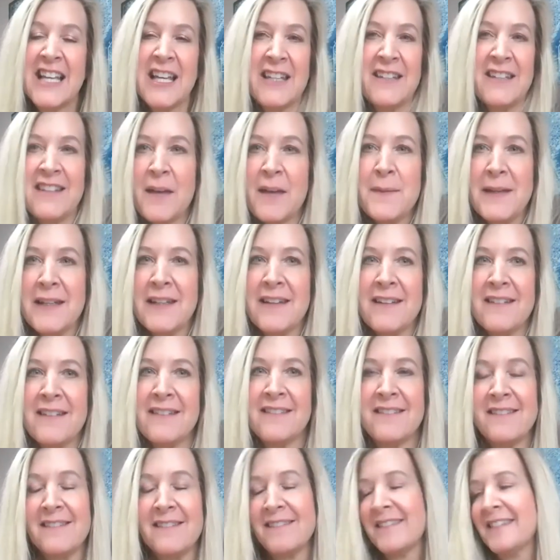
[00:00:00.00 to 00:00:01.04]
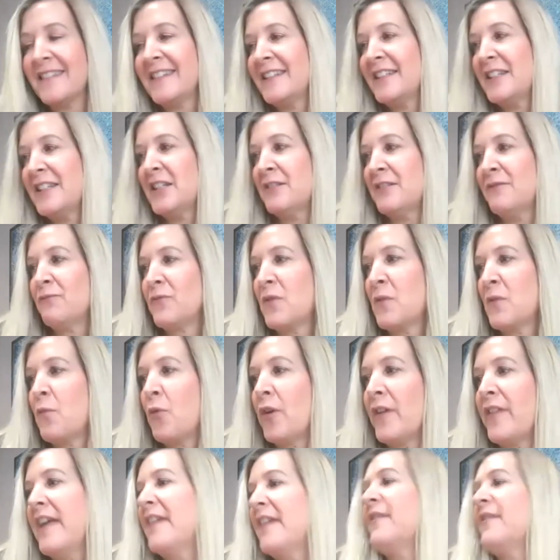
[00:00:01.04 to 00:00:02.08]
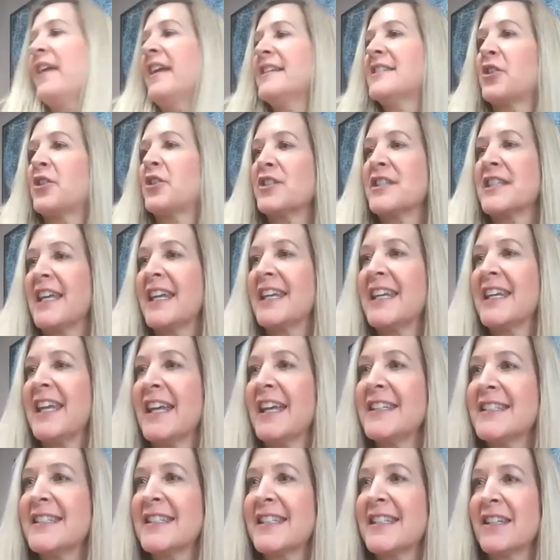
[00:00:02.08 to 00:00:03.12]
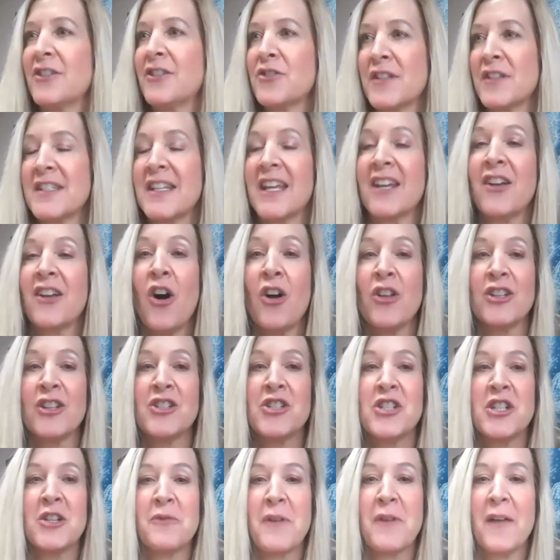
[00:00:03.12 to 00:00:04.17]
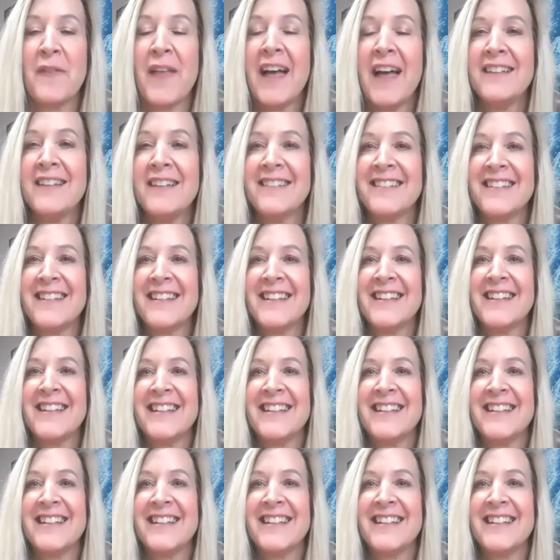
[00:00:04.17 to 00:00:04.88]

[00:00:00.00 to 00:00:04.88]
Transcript: And I mean, the more that they start saying yes, there's a psychology around that.